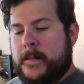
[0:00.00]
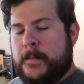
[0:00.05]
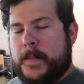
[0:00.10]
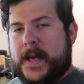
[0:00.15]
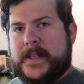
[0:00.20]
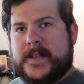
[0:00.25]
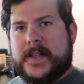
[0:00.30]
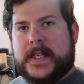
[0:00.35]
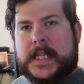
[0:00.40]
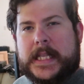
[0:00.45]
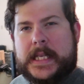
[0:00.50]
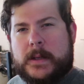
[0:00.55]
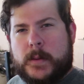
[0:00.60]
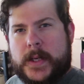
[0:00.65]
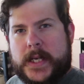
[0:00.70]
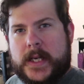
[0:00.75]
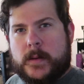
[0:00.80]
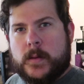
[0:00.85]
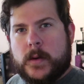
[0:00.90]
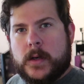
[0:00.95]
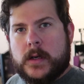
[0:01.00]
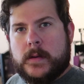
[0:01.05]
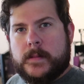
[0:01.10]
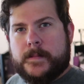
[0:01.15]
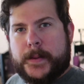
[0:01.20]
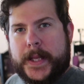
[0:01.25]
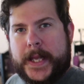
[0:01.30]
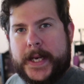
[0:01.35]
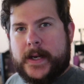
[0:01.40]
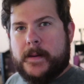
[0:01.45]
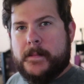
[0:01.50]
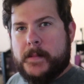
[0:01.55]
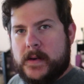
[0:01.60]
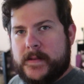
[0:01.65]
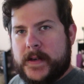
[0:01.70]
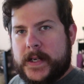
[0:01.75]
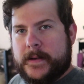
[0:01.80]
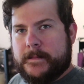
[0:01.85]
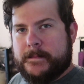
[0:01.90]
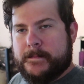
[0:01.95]
basically we were planning on
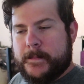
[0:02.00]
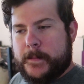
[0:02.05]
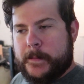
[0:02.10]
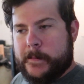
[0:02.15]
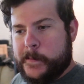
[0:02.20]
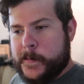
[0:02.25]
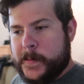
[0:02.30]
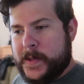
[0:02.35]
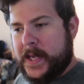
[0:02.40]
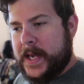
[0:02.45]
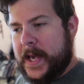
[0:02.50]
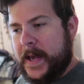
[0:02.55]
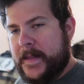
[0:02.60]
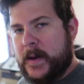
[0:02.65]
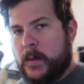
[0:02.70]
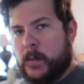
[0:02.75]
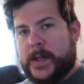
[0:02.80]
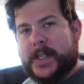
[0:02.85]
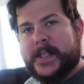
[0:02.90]
moving, and then